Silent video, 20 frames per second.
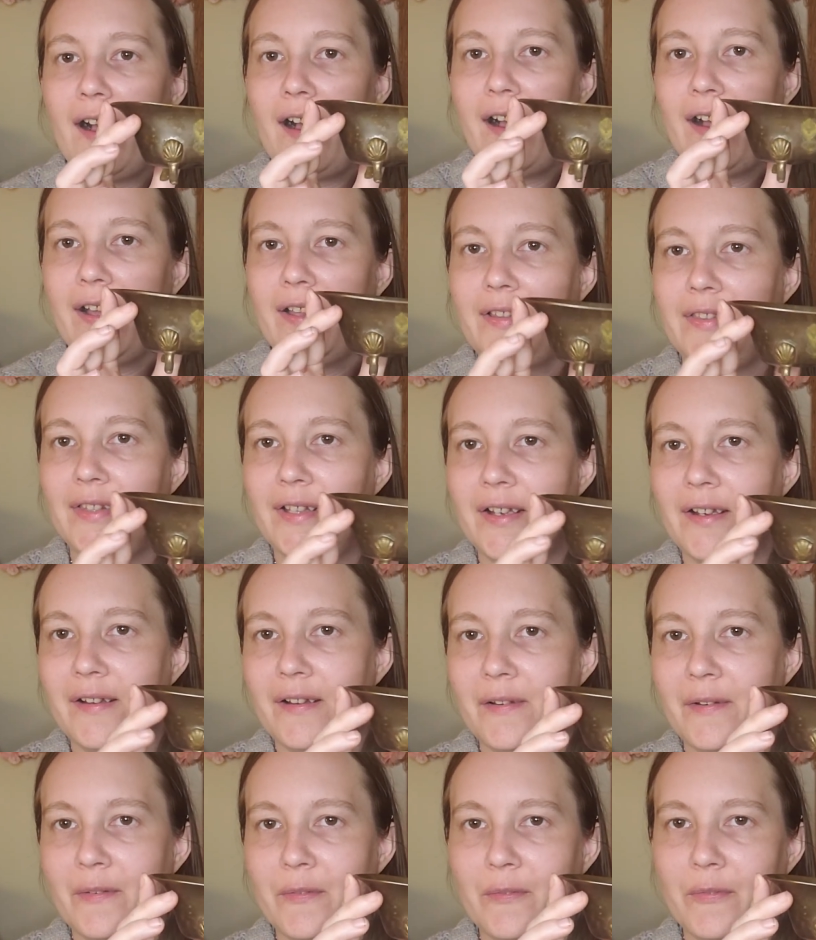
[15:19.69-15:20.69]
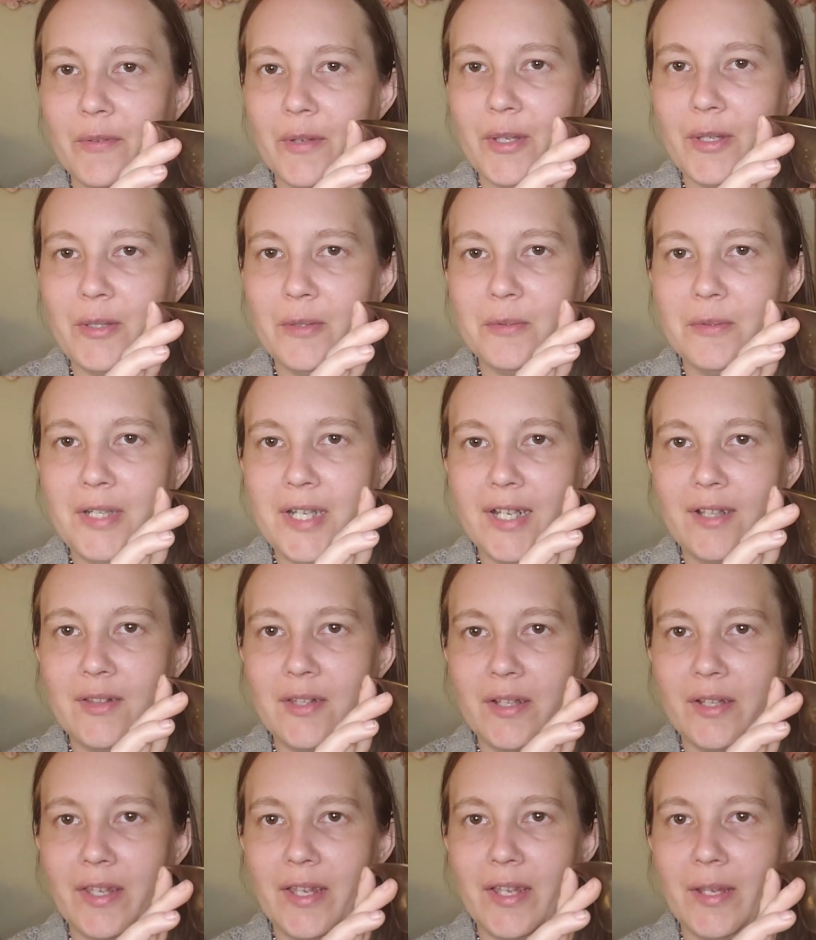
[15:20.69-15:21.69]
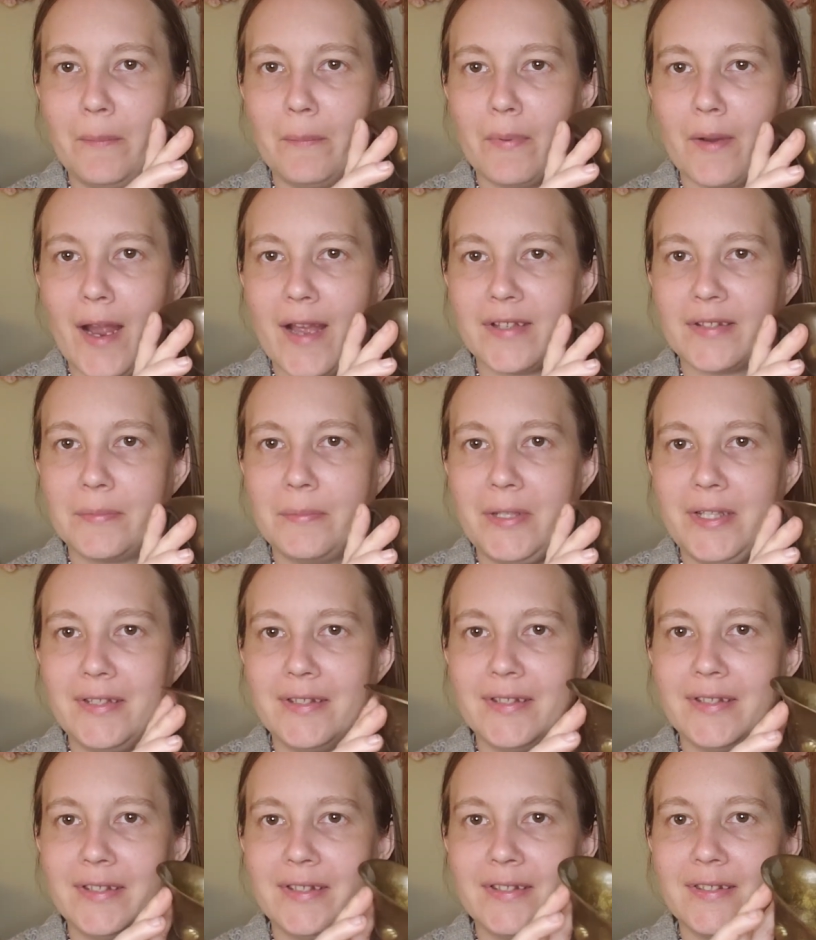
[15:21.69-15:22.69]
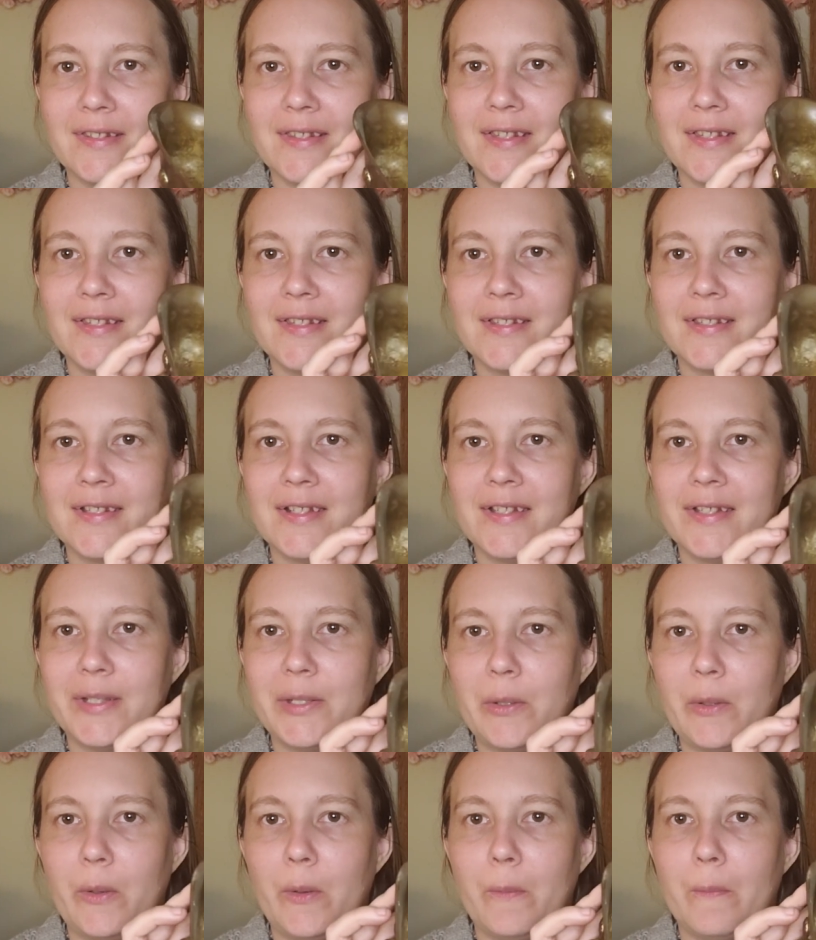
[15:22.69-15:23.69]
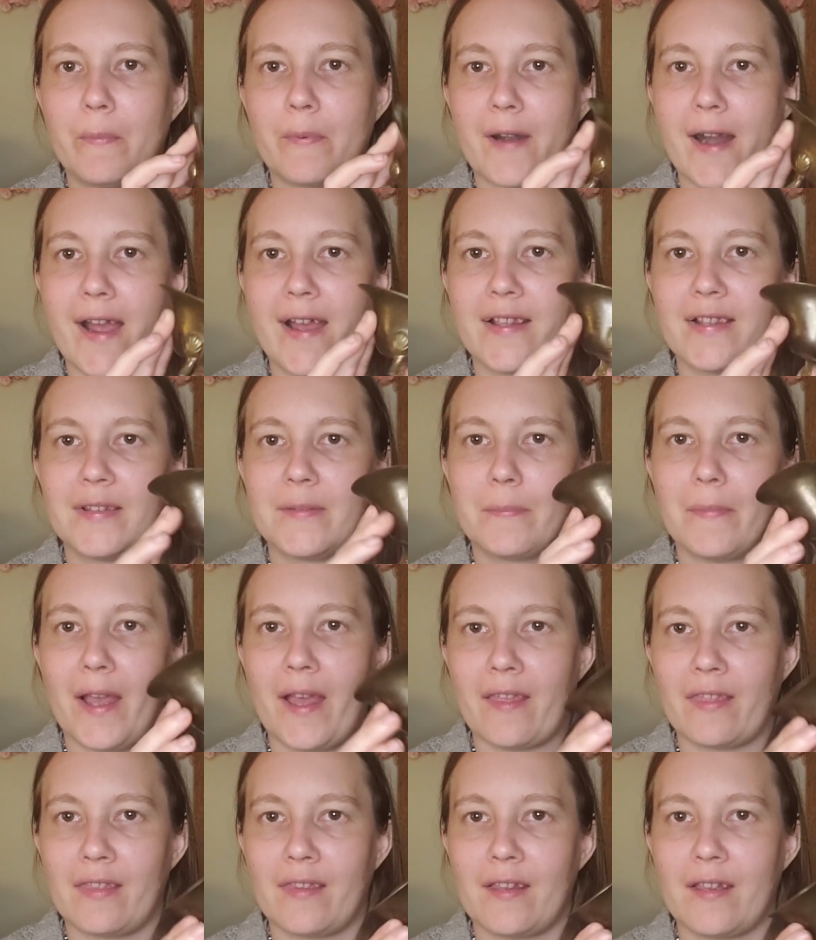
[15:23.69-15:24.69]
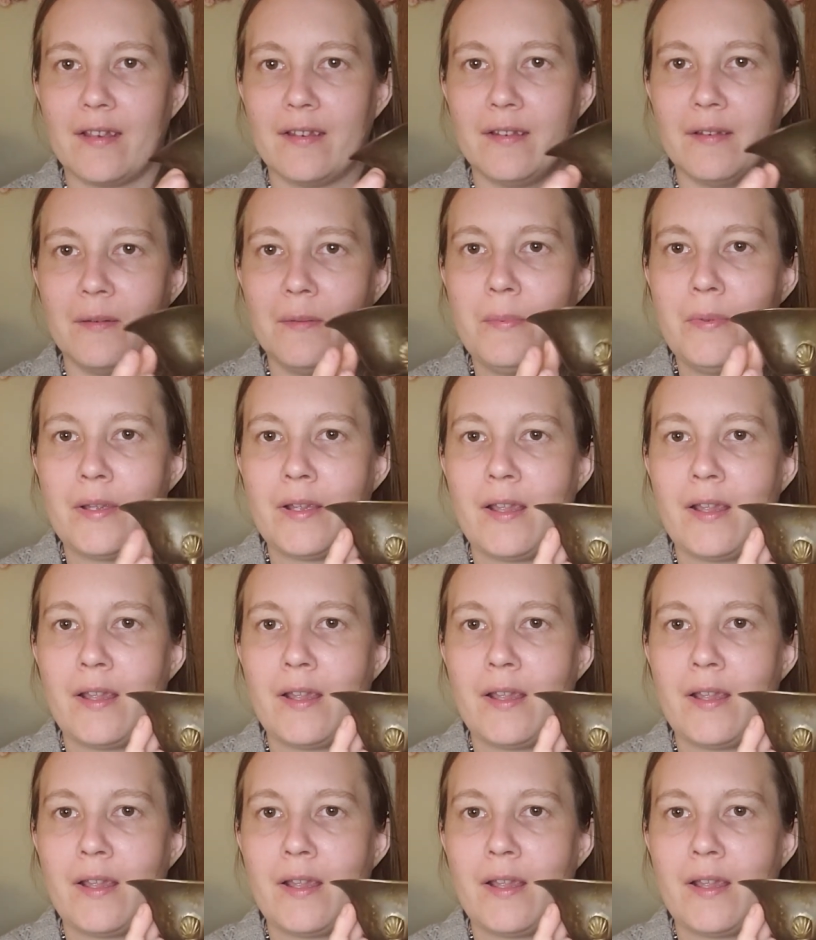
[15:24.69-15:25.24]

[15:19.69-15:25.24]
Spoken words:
I love unique looking brass pieces. This is a little brass bathtub.